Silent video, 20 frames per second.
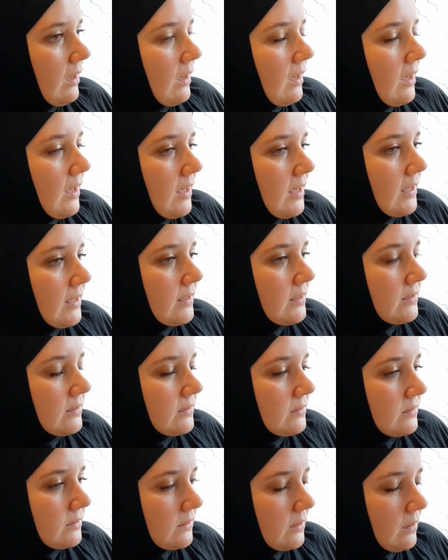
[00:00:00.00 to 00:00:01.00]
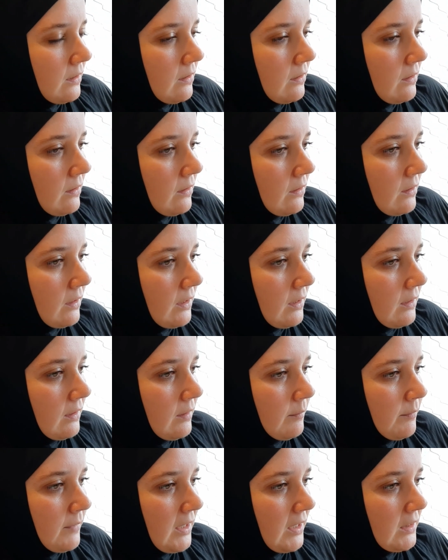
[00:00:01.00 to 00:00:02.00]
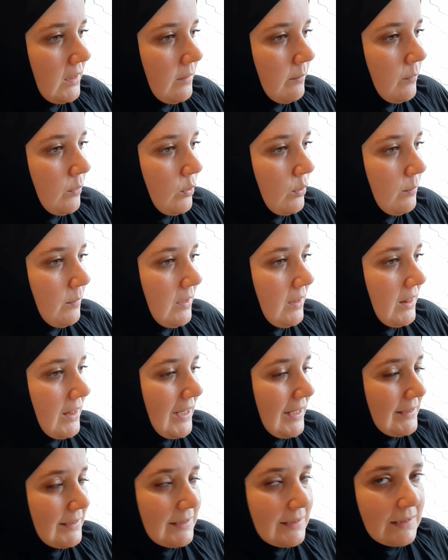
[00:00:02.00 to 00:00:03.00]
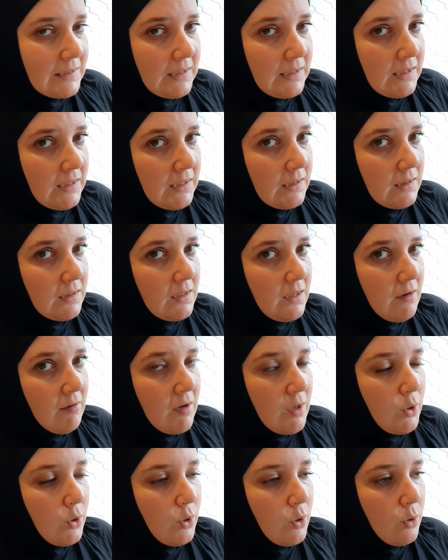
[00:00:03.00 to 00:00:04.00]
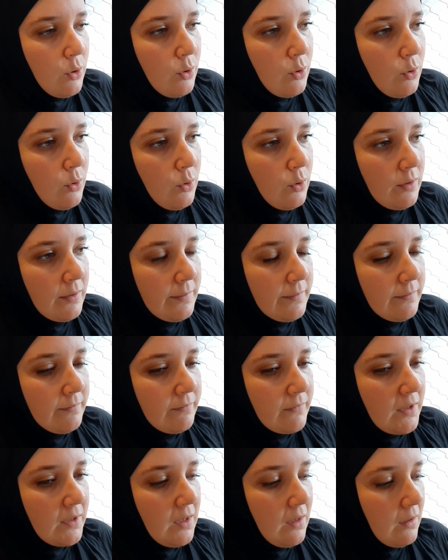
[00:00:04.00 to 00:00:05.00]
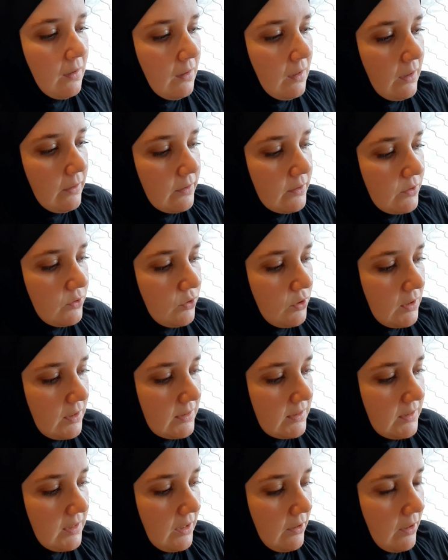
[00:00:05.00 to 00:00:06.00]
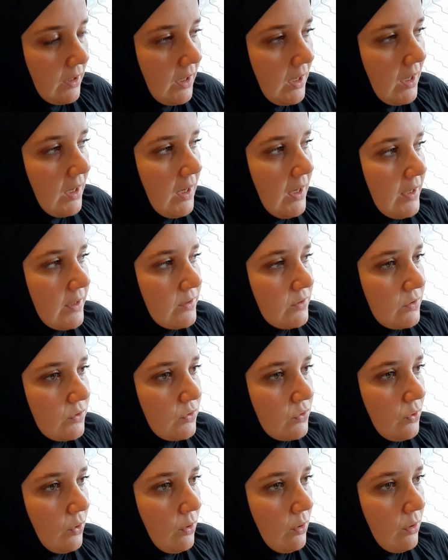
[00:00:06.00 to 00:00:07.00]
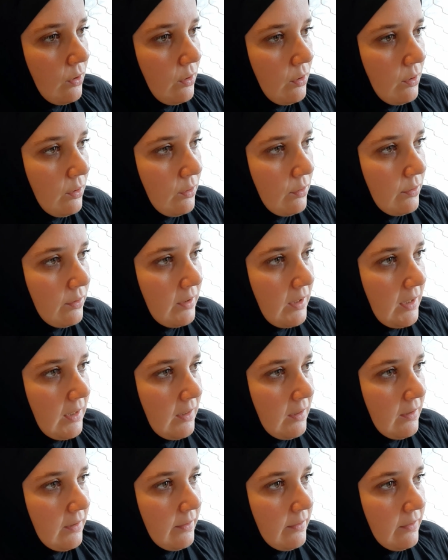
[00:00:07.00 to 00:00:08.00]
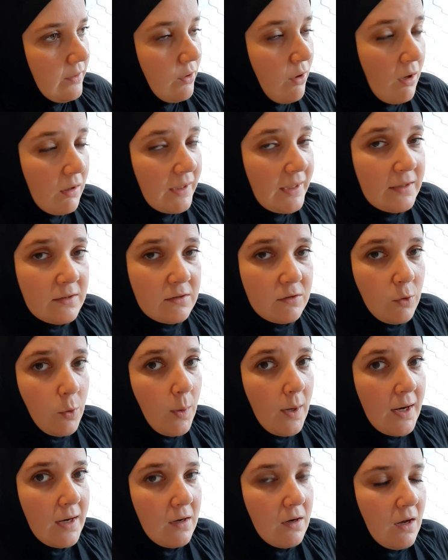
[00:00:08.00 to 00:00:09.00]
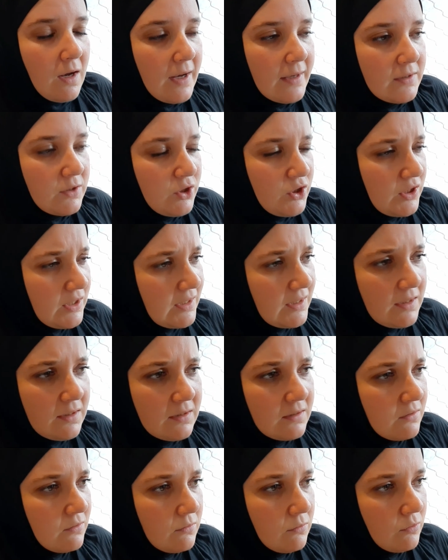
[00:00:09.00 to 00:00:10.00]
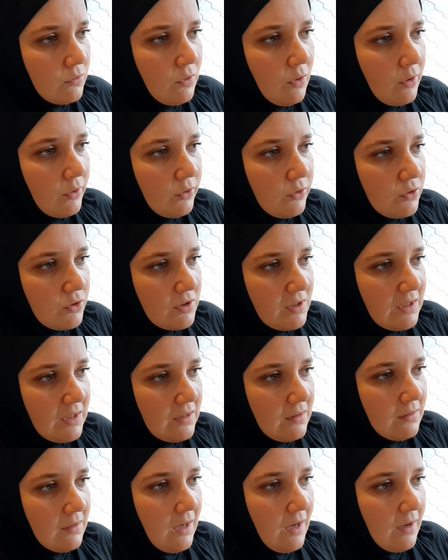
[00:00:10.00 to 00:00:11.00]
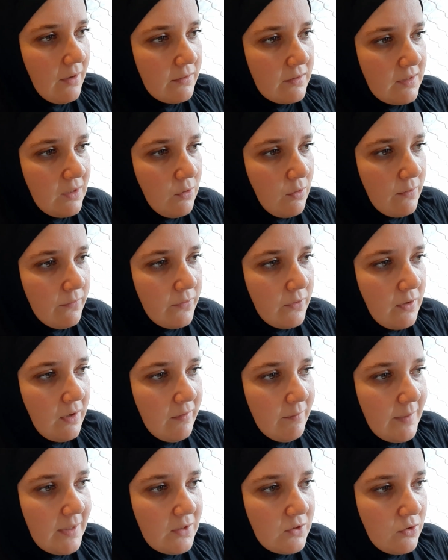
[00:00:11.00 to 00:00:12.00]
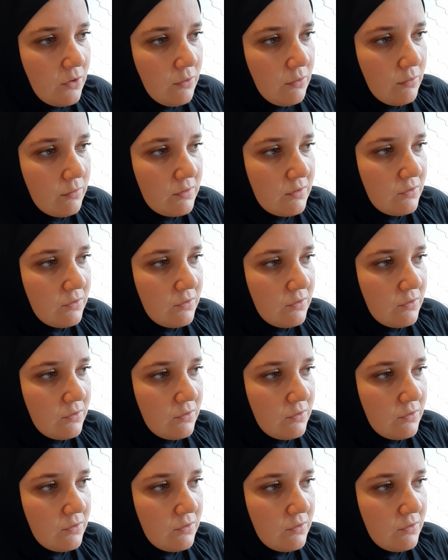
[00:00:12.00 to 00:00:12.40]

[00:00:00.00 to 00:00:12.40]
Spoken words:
And at the moment, that's it. There are no other students there. So the colleague's quite nice. She's not usually in the house that often, I've been told.